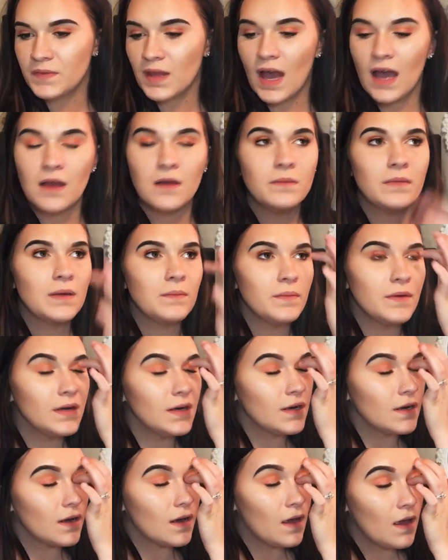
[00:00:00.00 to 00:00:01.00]
I
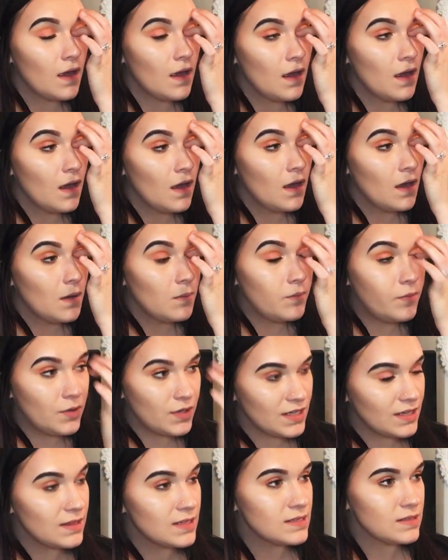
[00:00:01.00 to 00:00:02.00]
remember
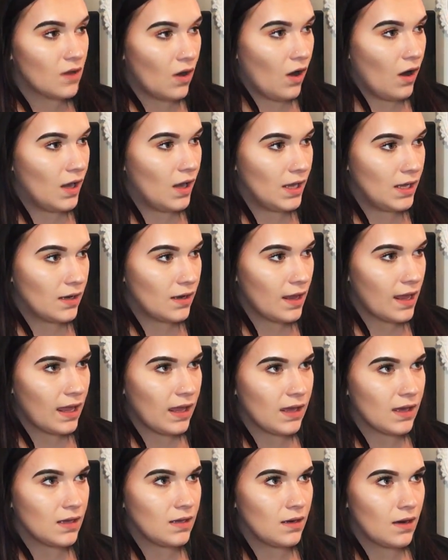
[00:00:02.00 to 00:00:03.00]
putting this on
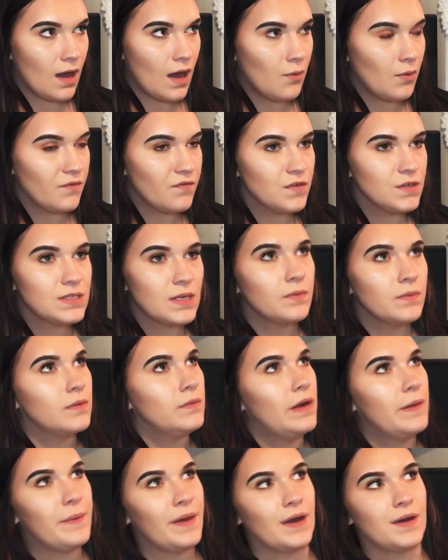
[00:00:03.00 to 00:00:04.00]
and I went for supper with
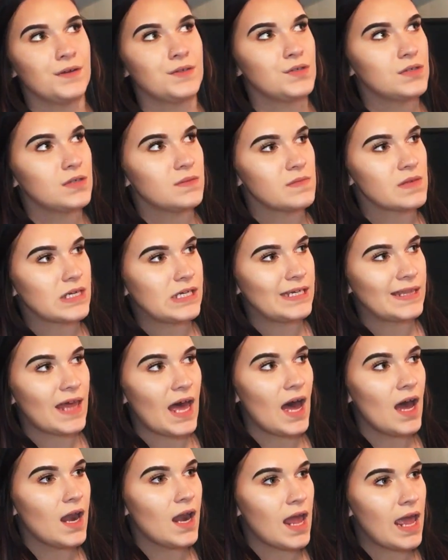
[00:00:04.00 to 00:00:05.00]
my parents or something like
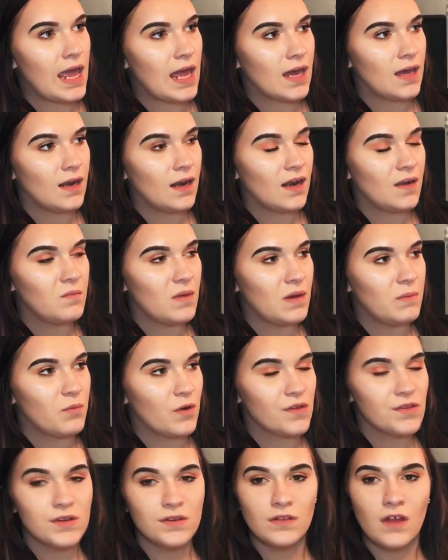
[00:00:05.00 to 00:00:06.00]
that, and my
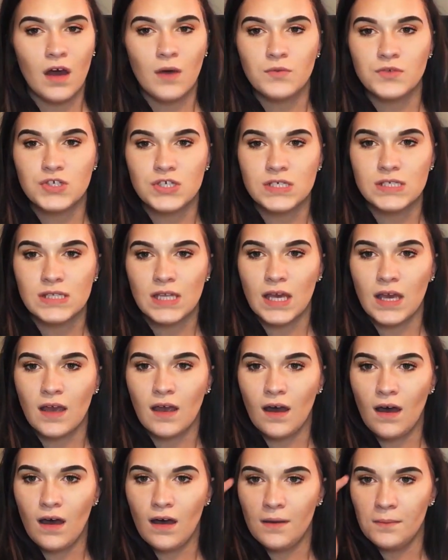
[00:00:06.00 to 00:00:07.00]
brother-in-law was just like,
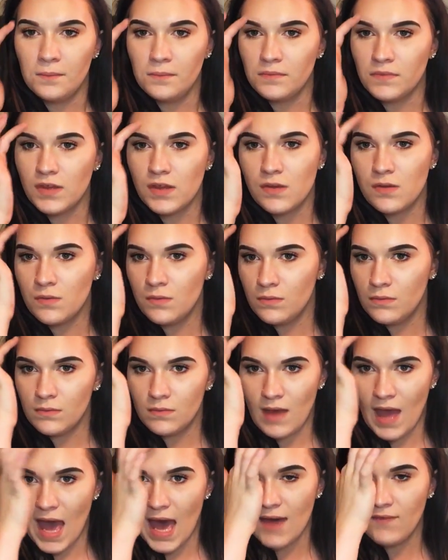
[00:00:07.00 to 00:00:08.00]
you
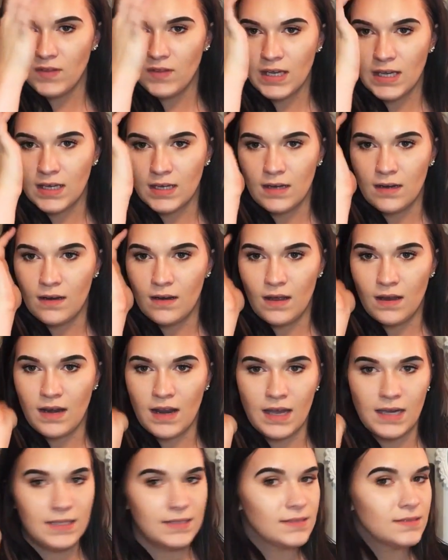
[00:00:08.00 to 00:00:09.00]
have like a
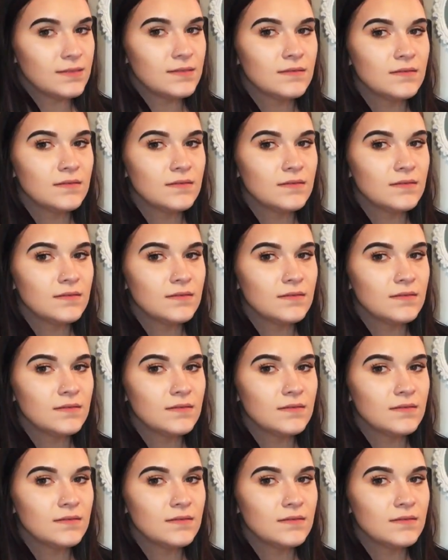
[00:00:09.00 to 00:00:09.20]
nice